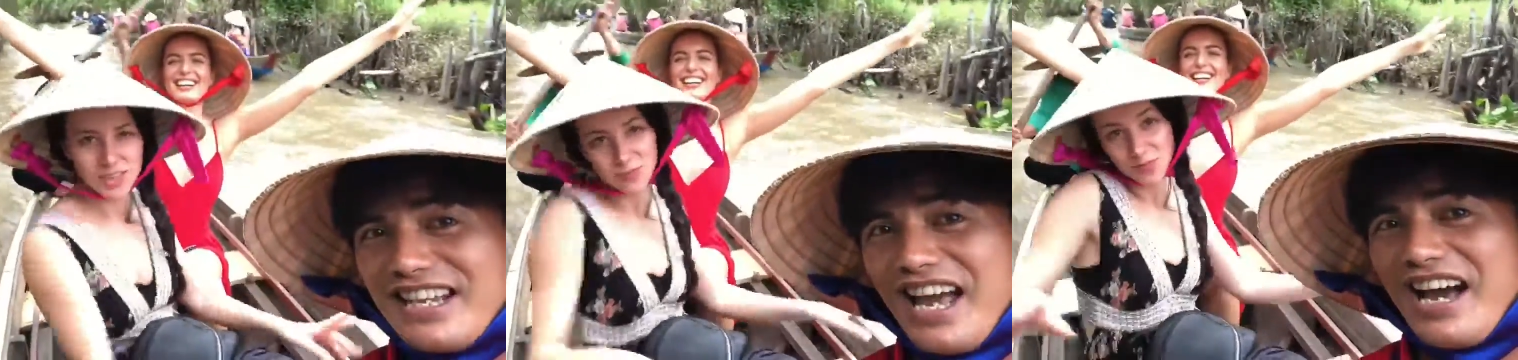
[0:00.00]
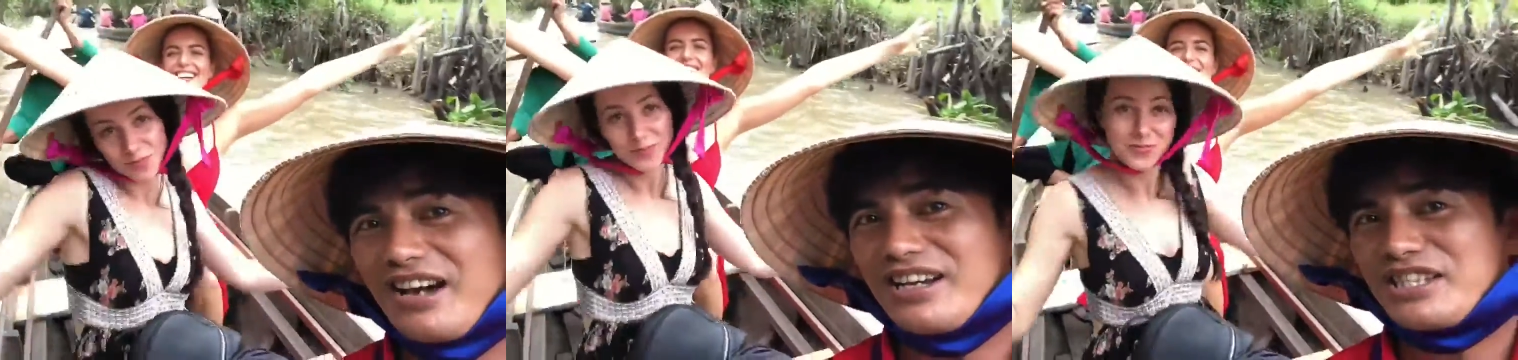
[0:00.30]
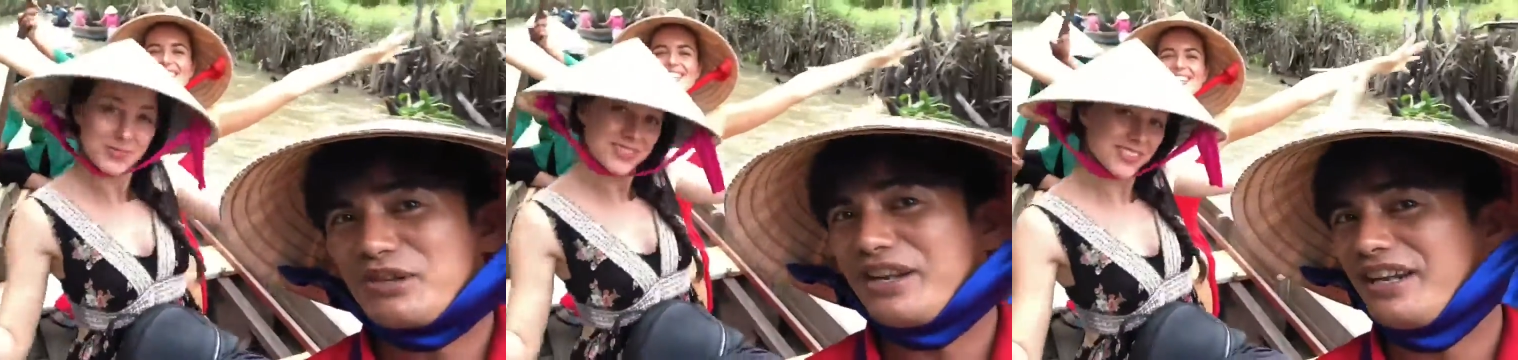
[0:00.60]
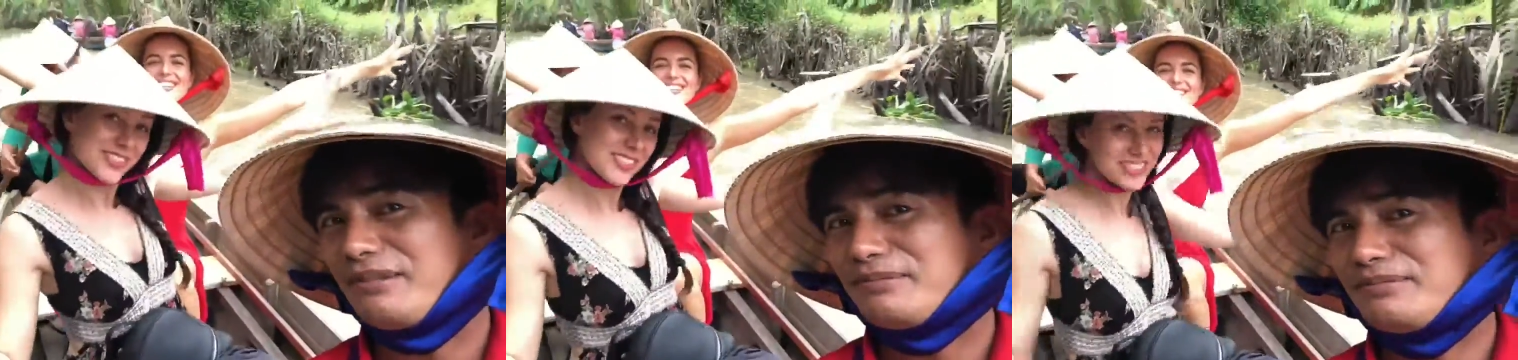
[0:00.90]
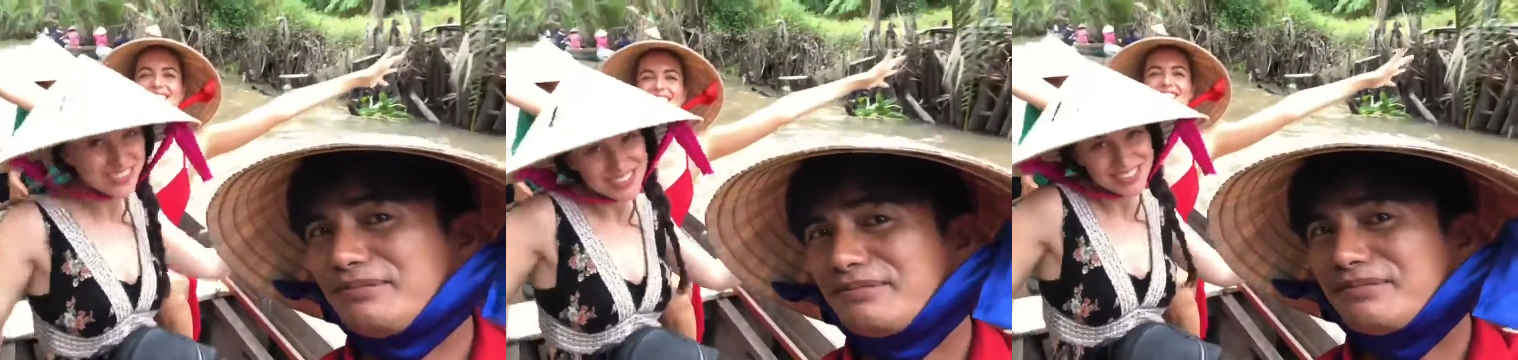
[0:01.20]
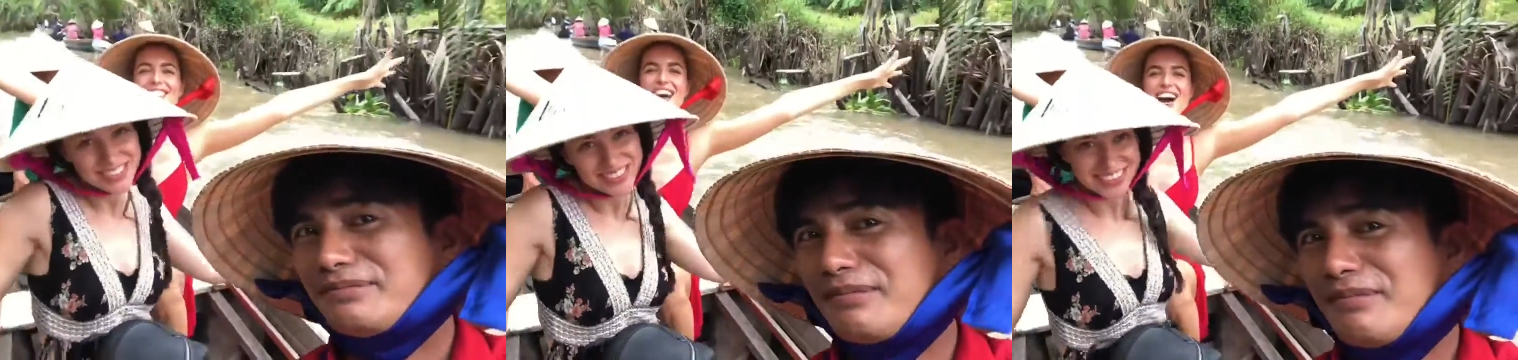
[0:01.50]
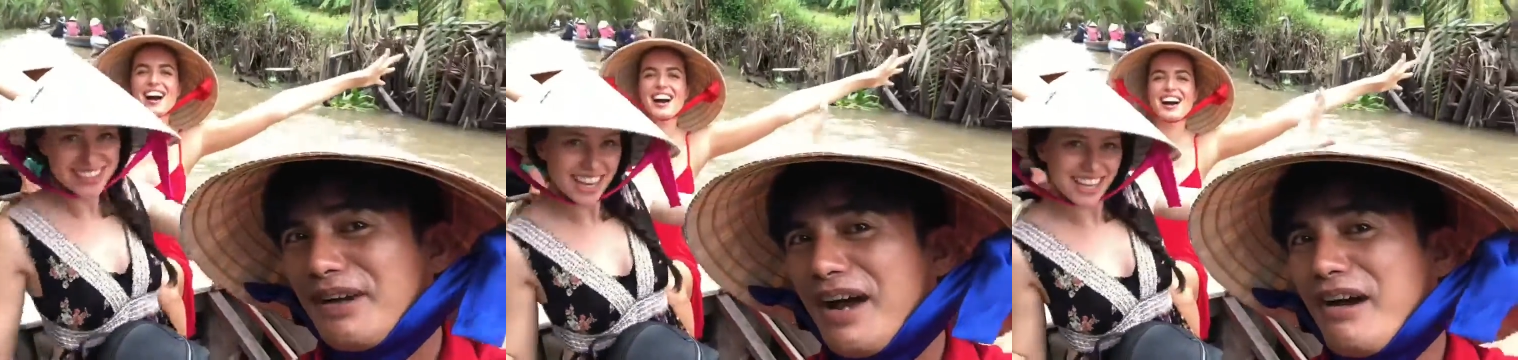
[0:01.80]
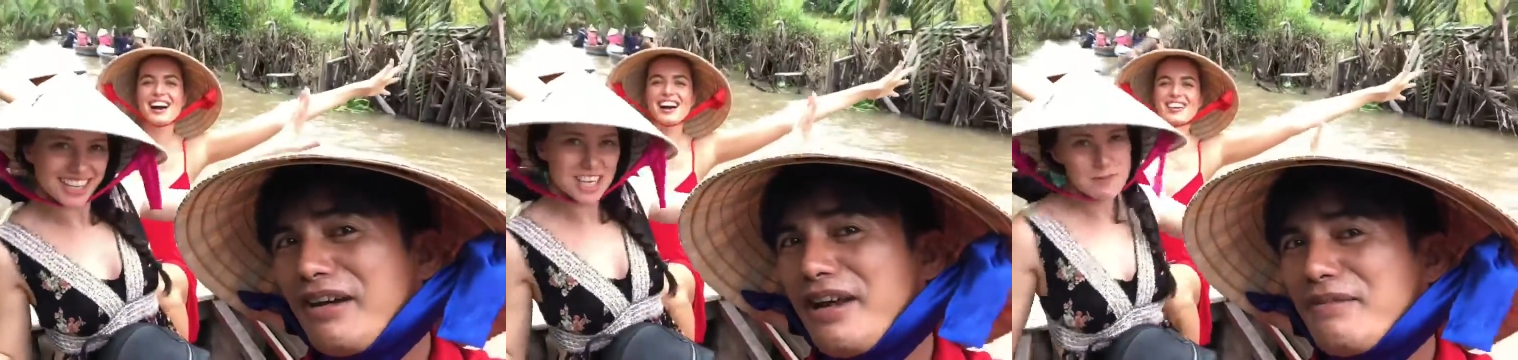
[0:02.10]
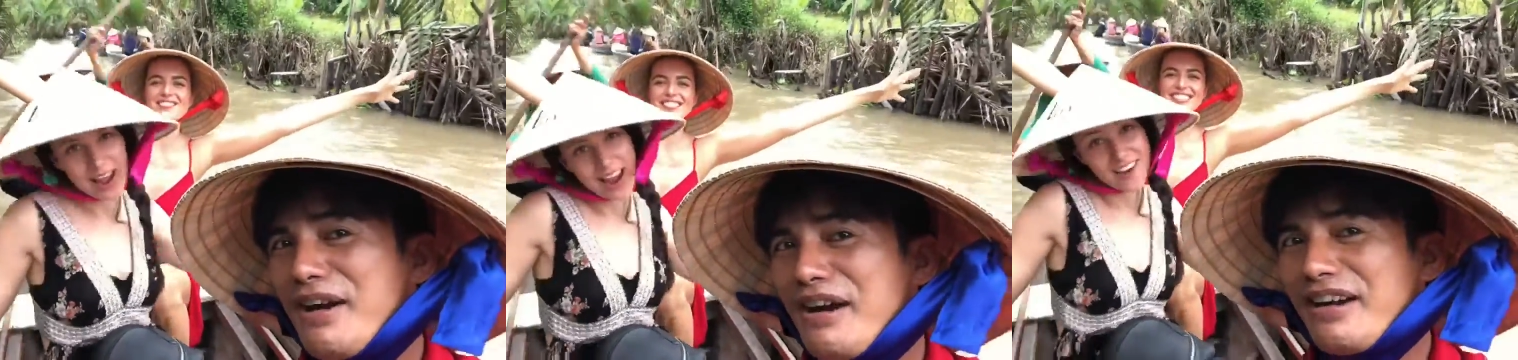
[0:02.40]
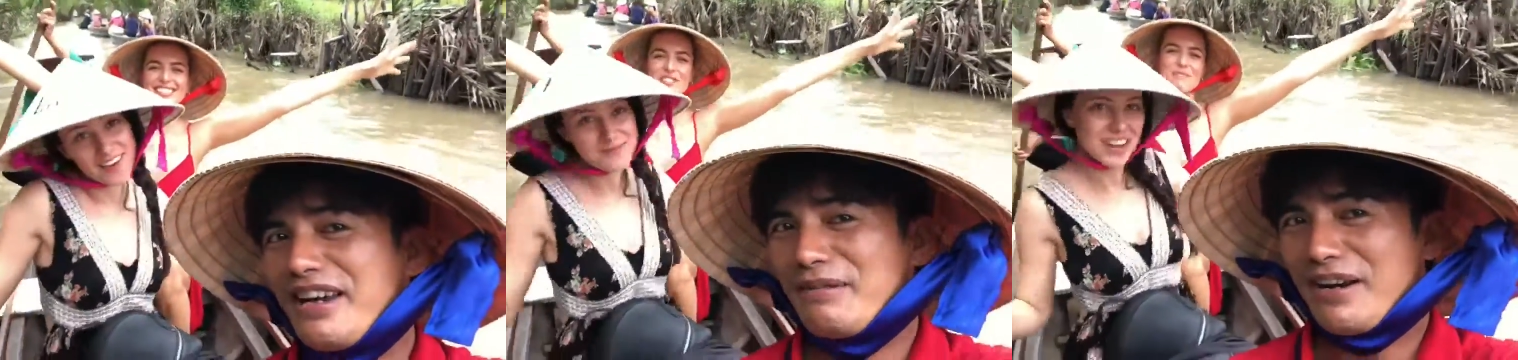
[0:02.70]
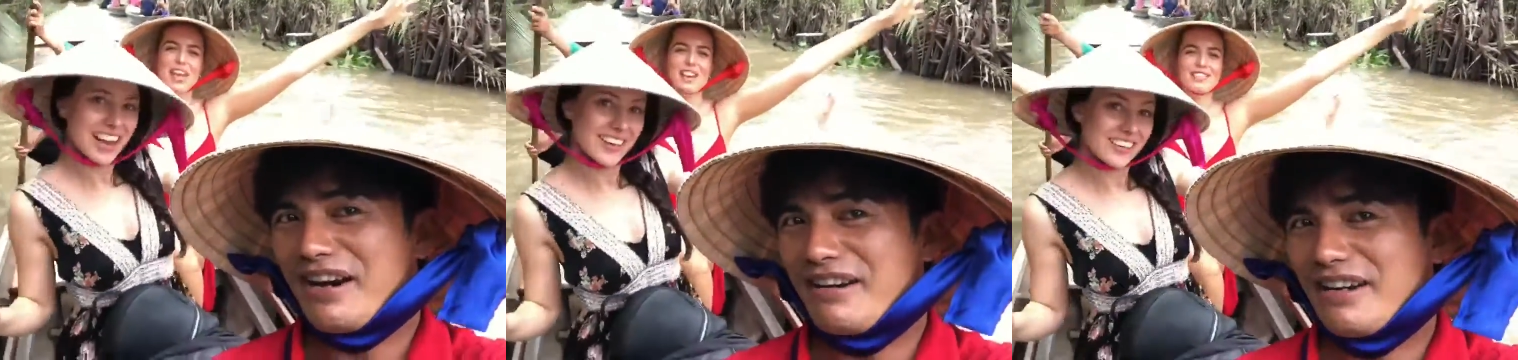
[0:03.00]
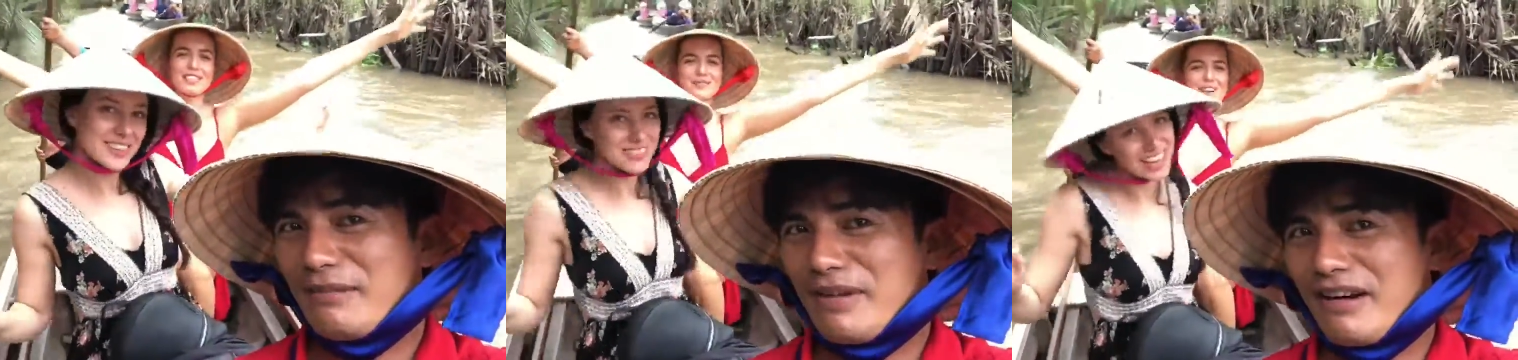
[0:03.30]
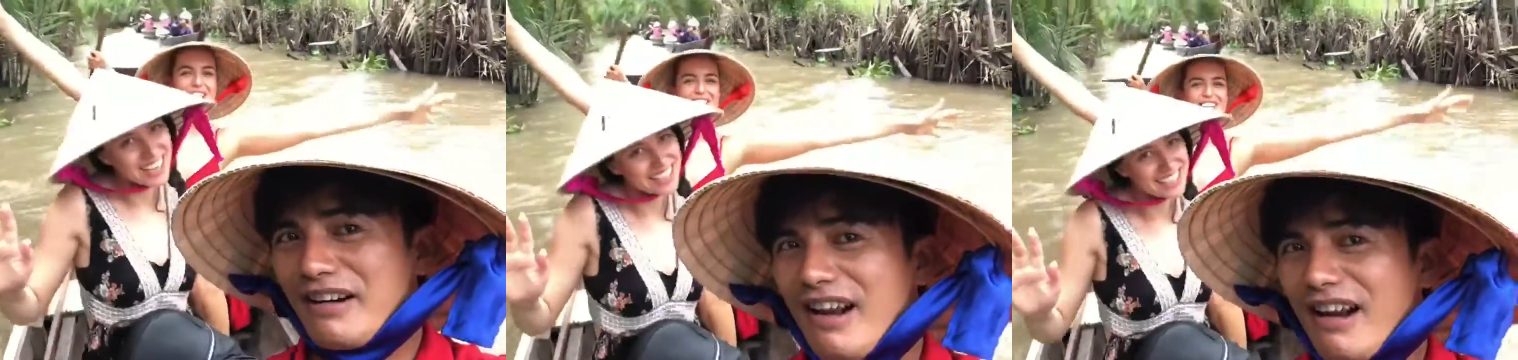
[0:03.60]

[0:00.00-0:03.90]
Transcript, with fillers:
Speaker 1: down the stream. Merry, merry, merry, merry,